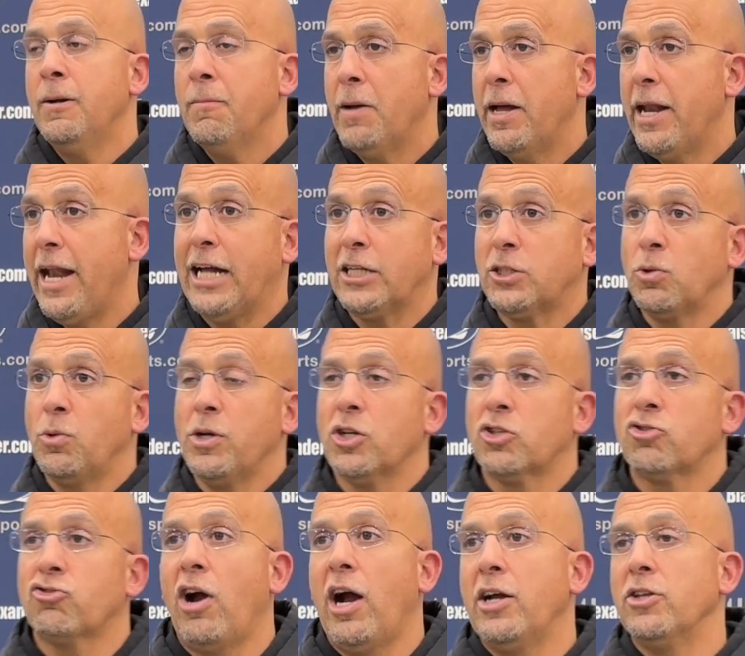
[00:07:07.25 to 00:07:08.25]
And that's what you're
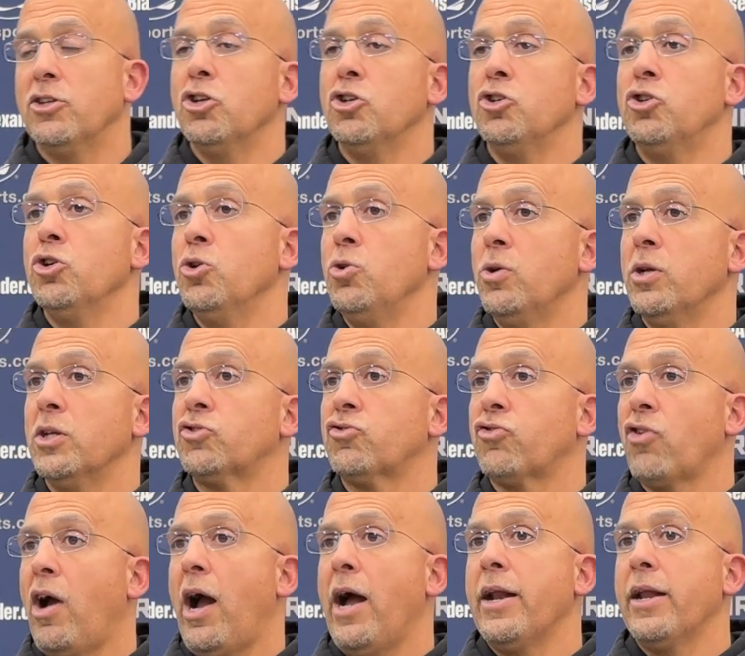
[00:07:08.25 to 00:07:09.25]
trying to do to
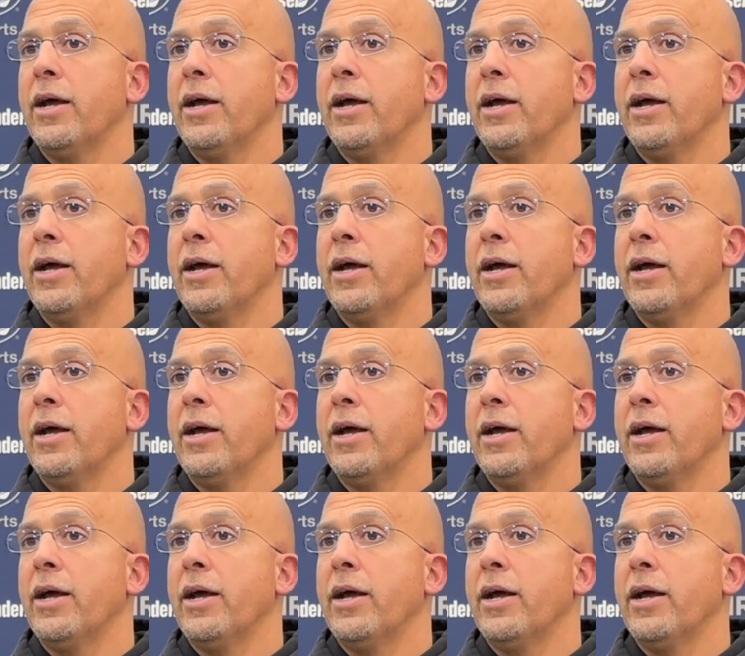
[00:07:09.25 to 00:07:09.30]
try